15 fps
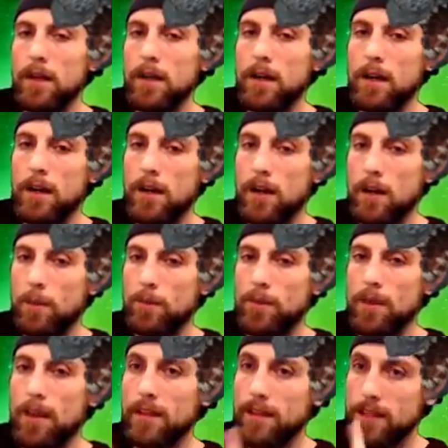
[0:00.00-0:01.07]
Um,
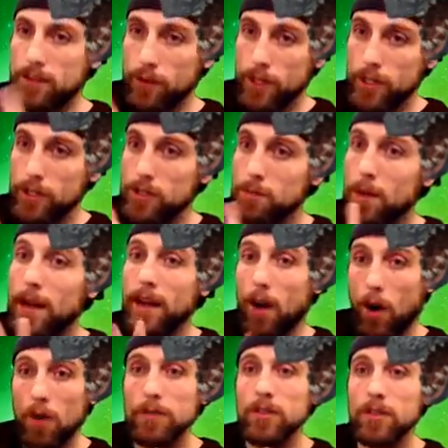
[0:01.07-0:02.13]
and these creatures might
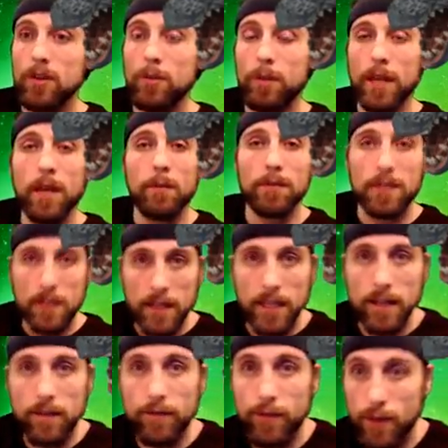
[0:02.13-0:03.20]
also be able to
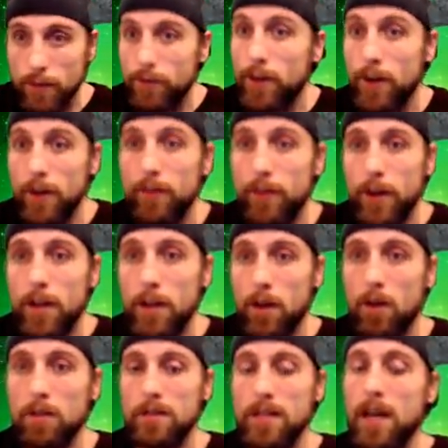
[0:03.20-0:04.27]
live for a very, very
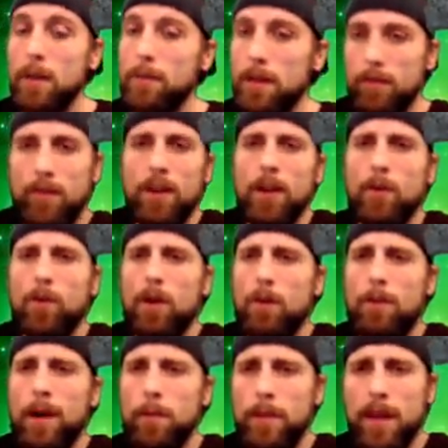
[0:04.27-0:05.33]
long time. They very well
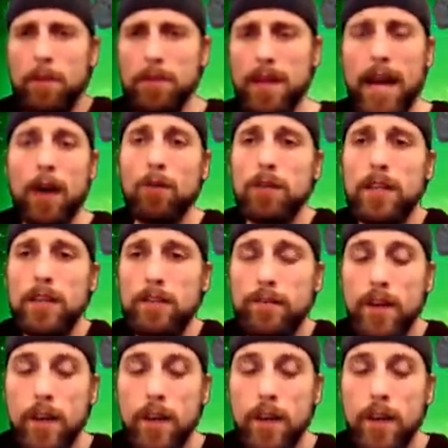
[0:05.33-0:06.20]
might be able to outlive